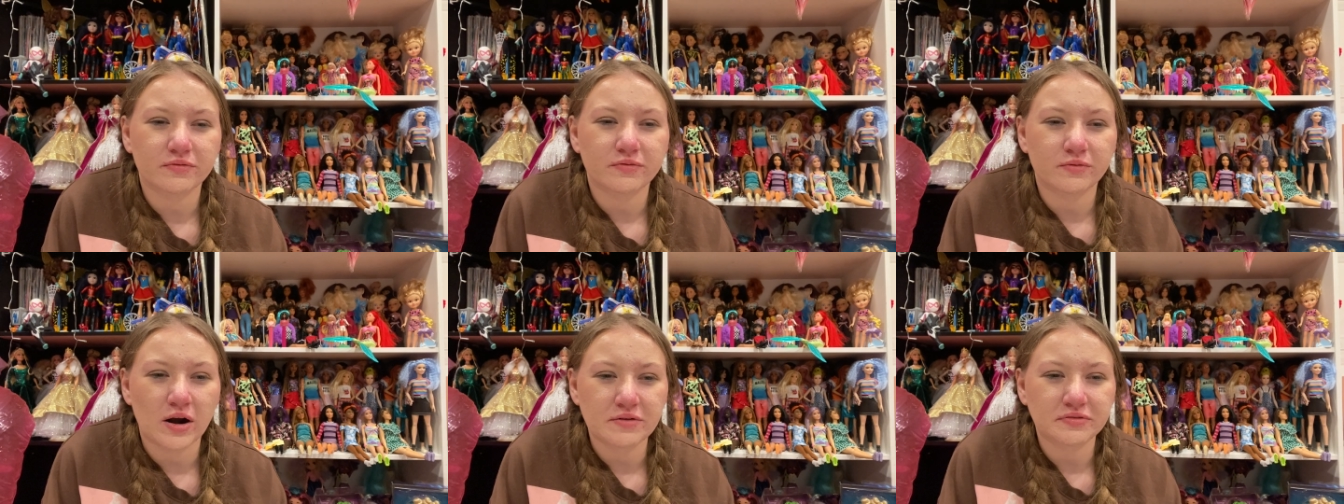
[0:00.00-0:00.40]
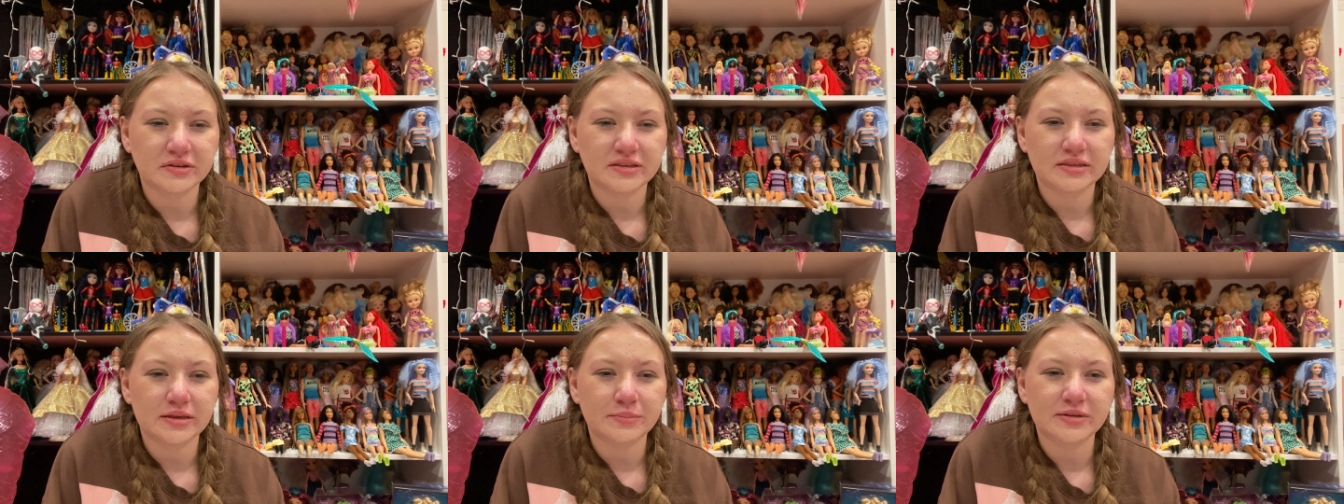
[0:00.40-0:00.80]

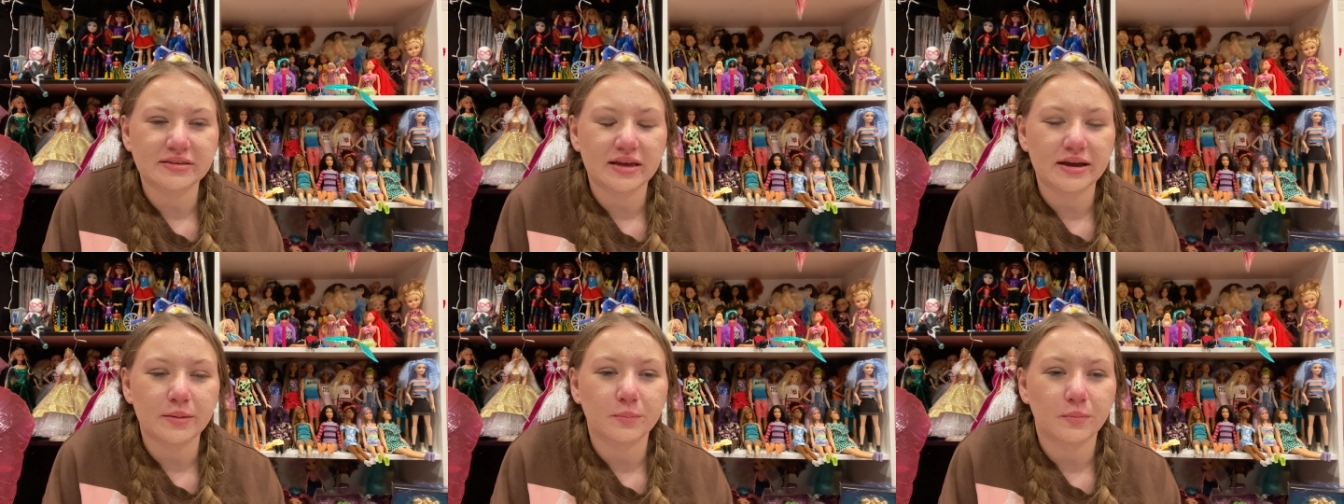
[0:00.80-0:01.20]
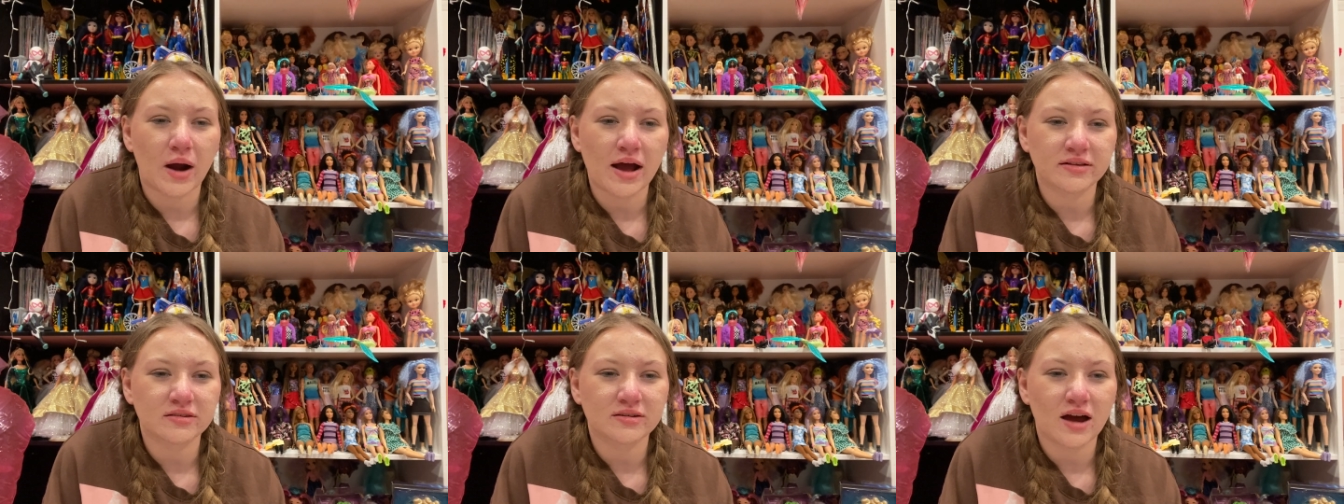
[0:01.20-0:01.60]
reference them as like
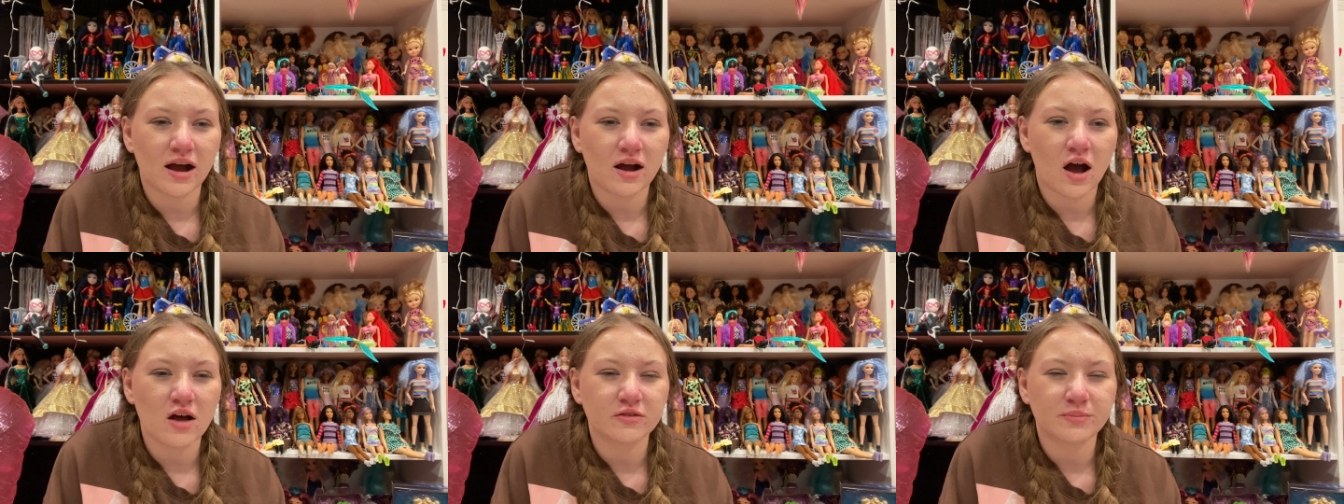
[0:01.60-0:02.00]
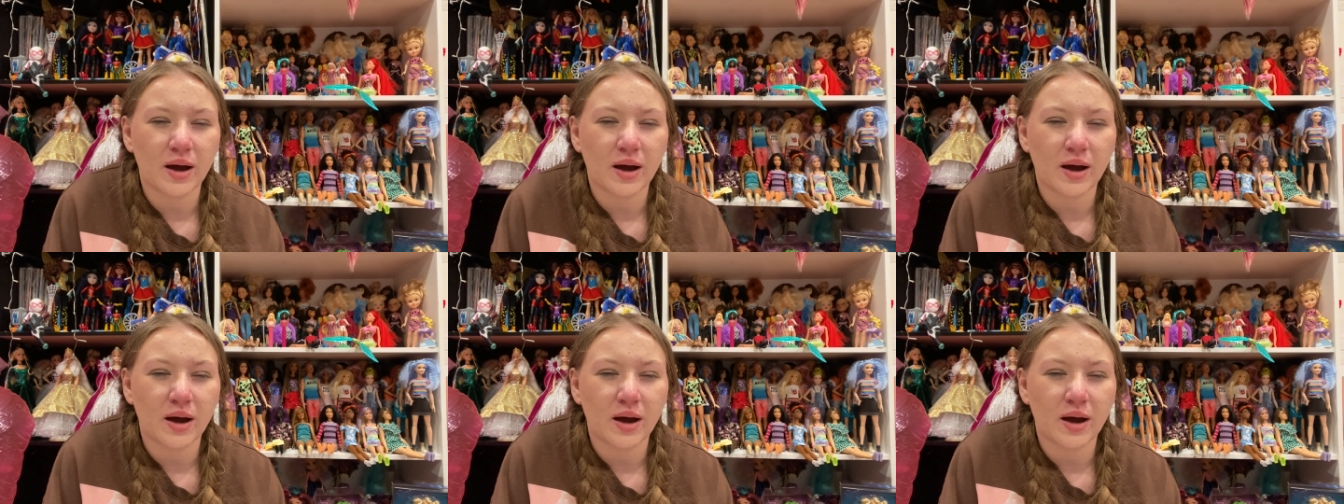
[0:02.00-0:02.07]
Bratz knockoffs,